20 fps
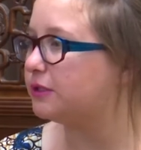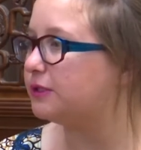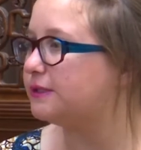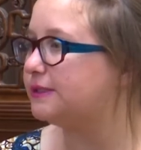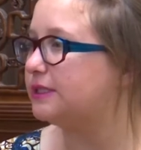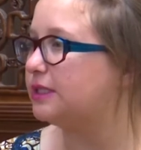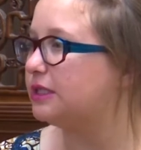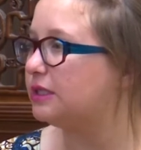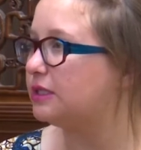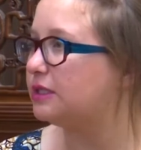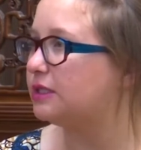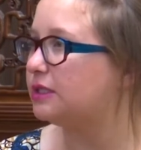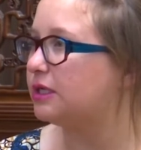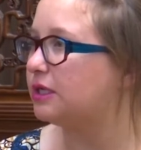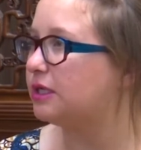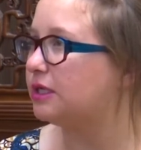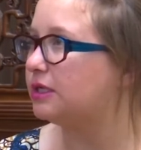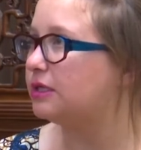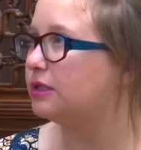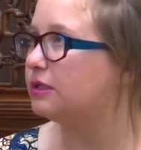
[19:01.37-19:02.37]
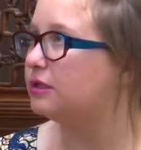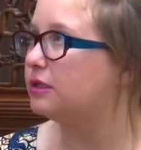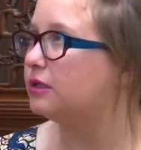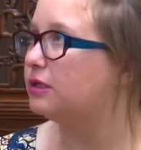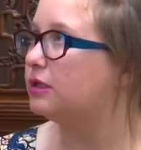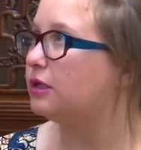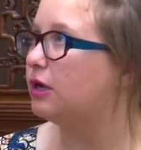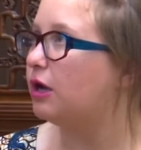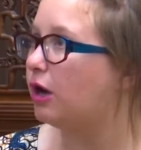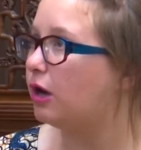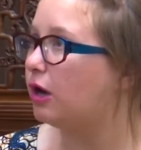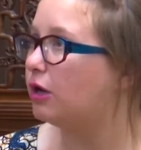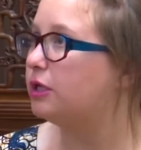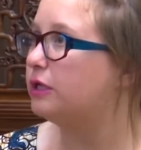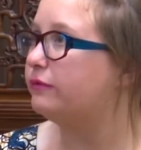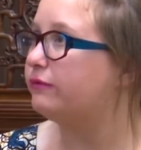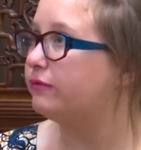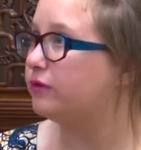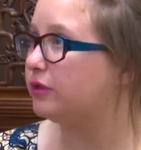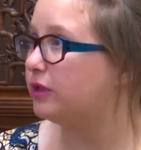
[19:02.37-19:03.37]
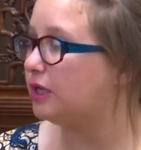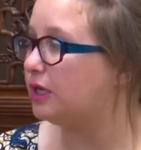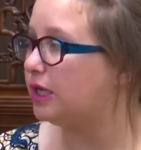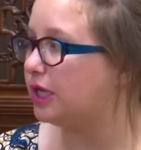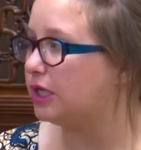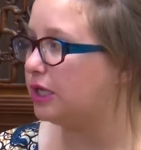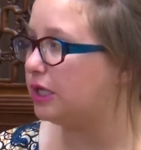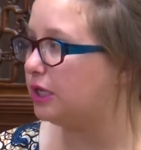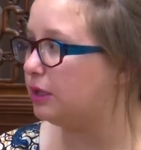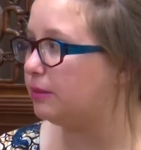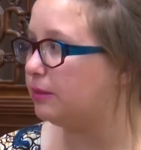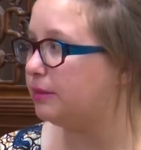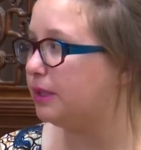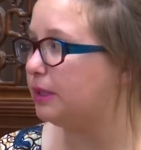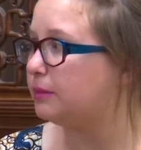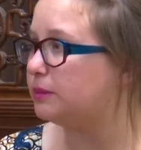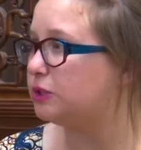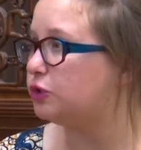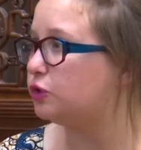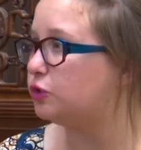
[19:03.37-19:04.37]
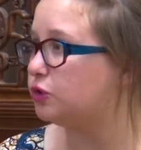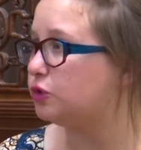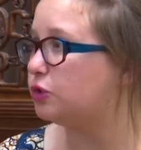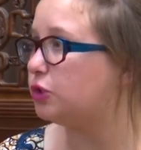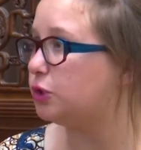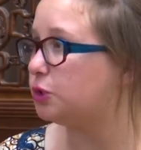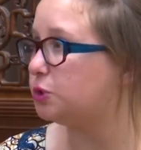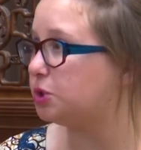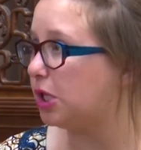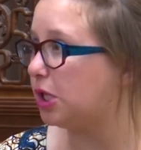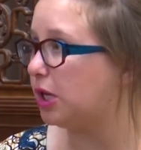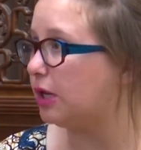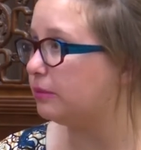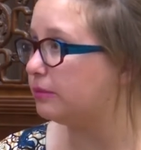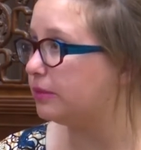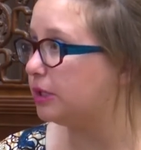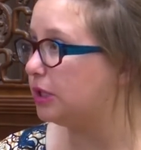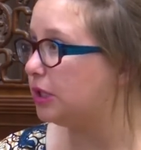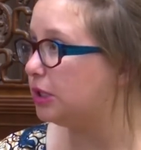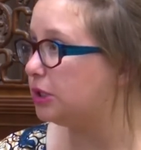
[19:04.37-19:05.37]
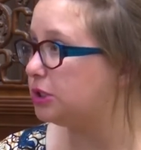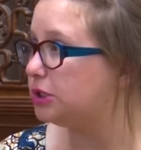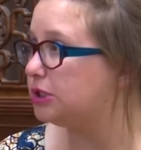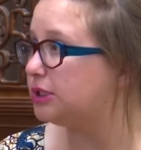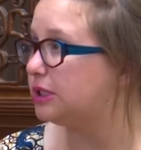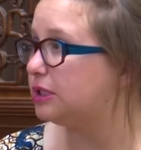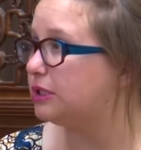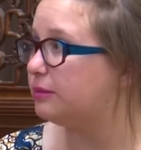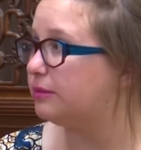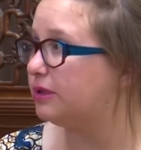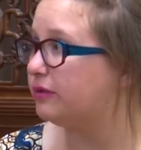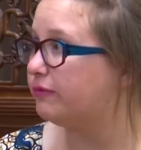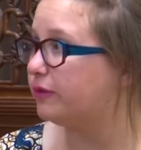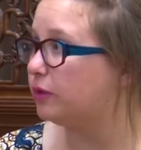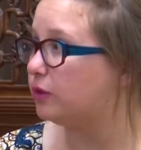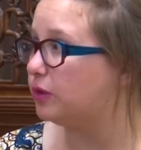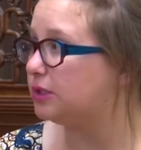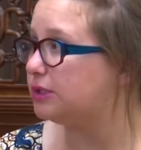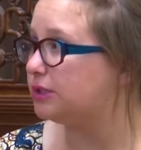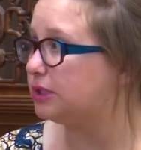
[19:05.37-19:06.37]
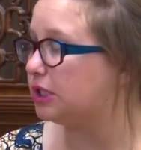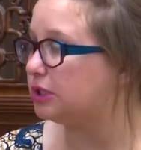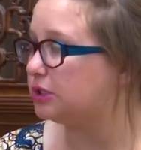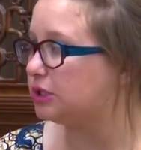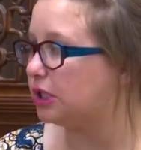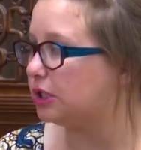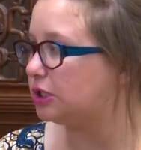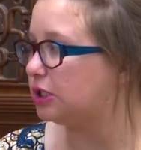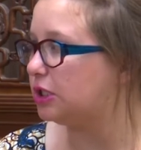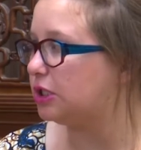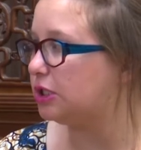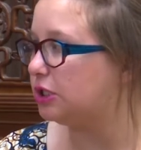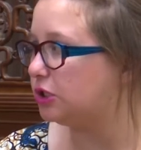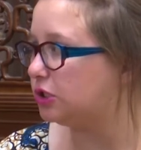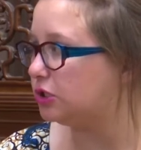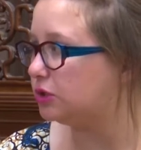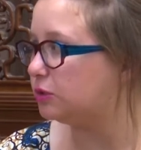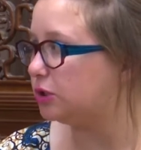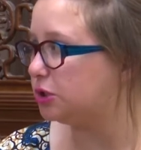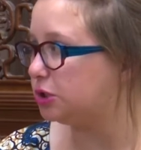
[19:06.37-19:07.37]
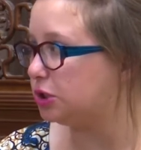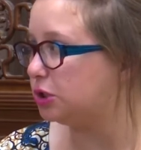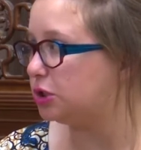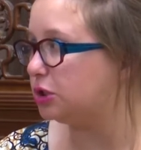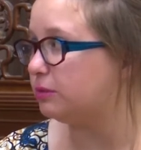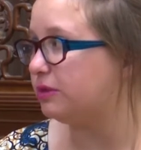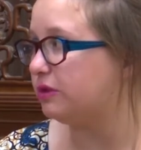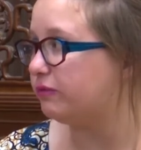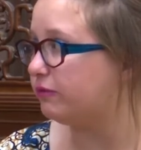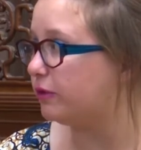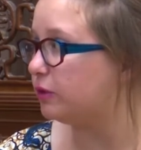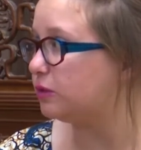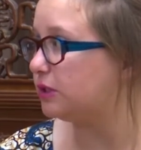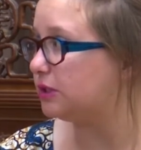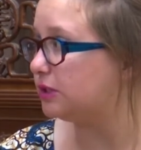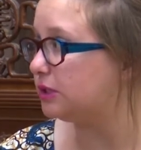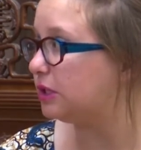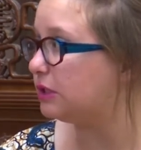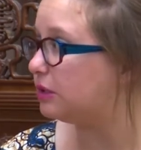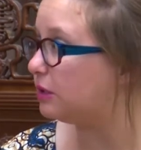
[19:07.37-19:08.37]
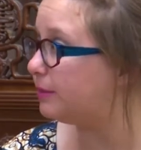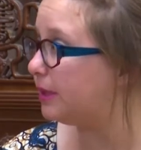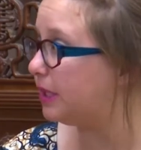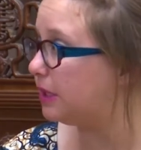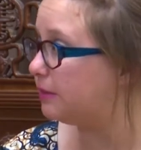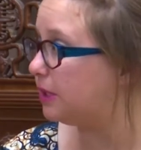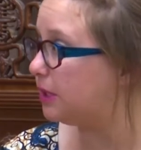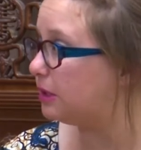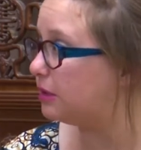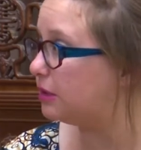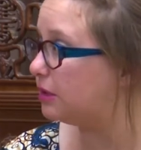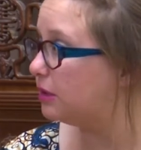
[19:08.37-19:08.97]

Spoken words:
is gonna get hard for the nanny to be able to do her job. She's going to be focused on talking to you, and she should be focused on the baby.